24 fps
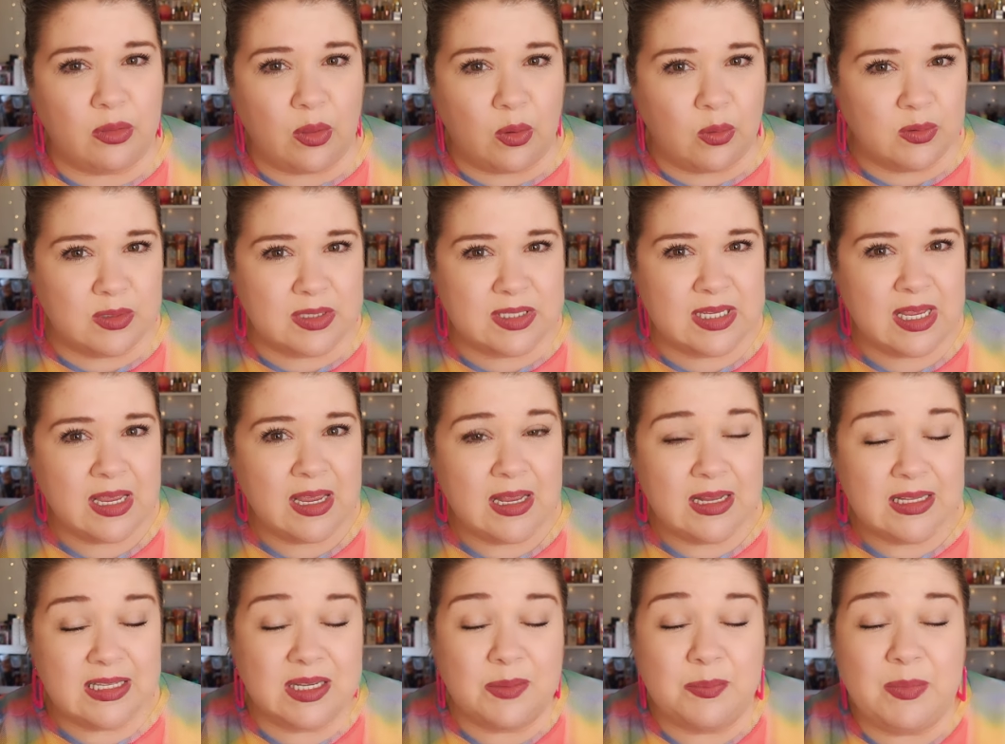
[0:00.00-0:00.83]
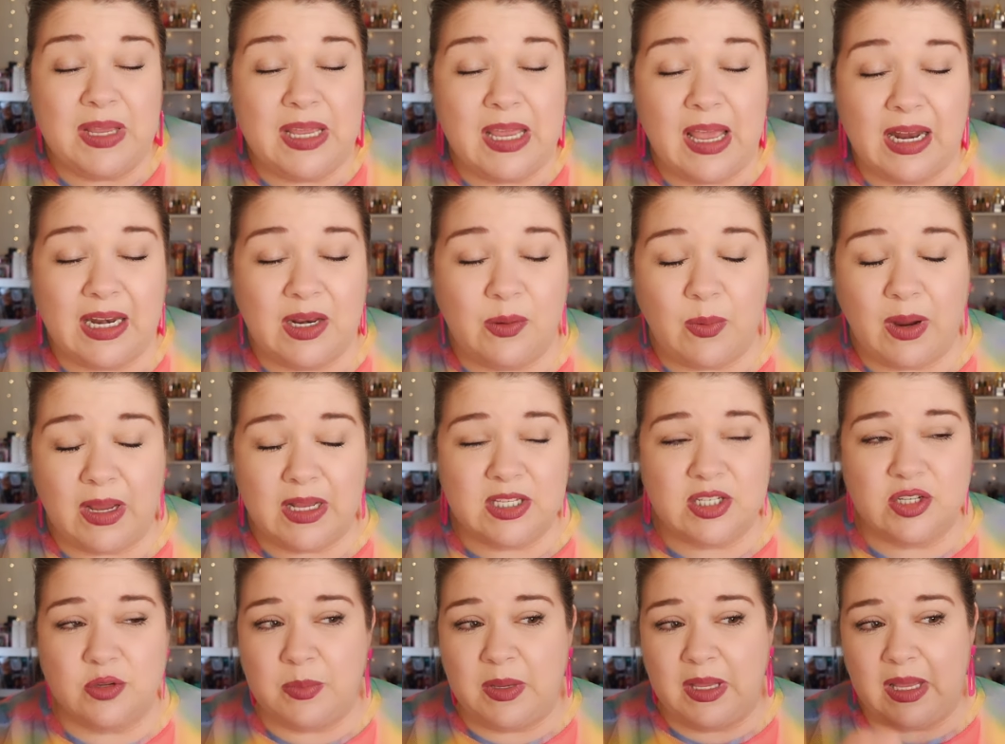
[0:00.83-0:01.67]
notes. To me, anyway.
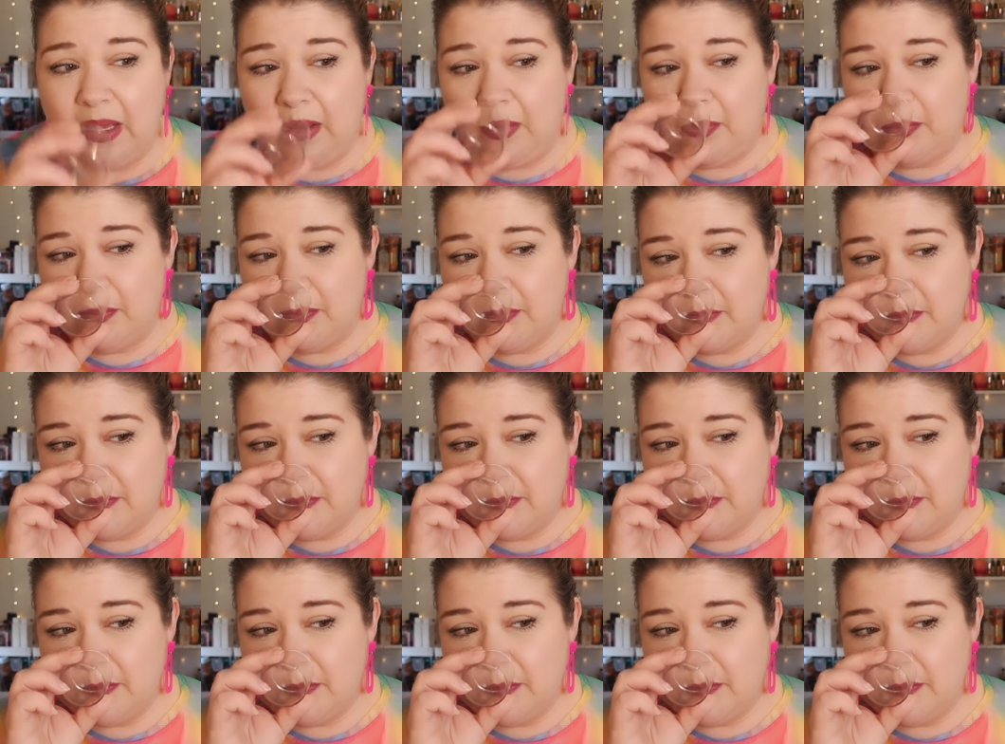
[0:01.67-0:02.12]
To me.